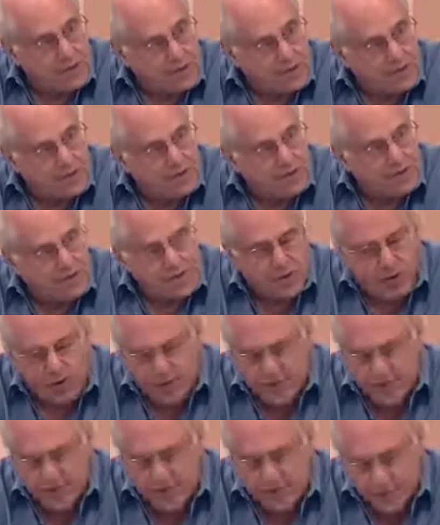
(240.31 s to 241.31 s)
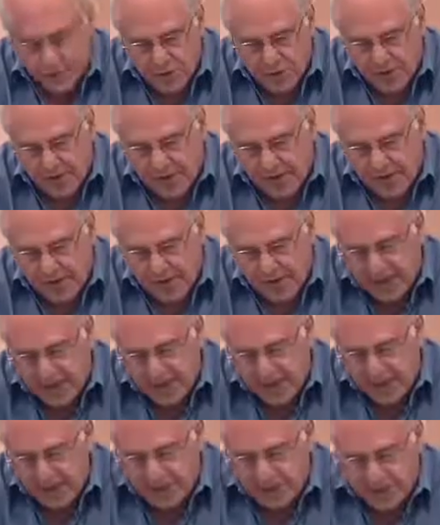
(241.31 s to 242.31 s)
can subscribe to those
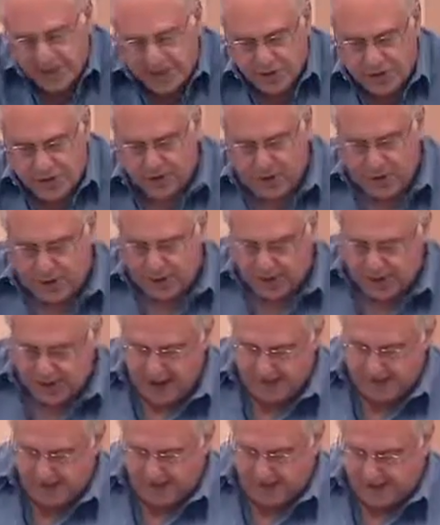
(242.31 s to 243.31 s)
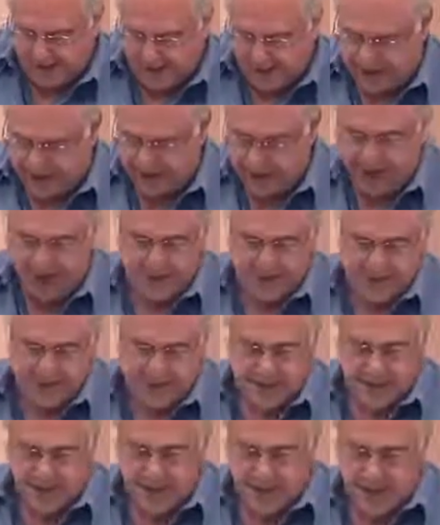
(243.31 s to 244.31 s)
podcasts also on Apple Podcasts
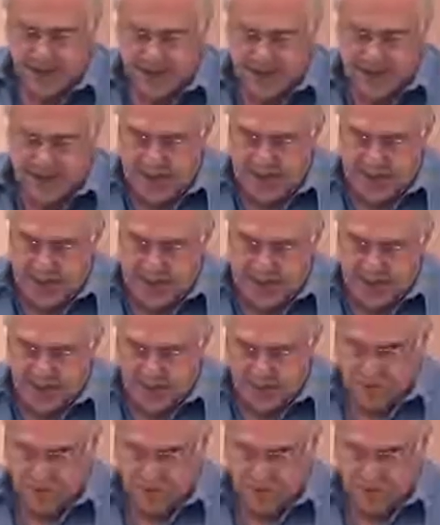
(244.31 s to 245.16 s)
and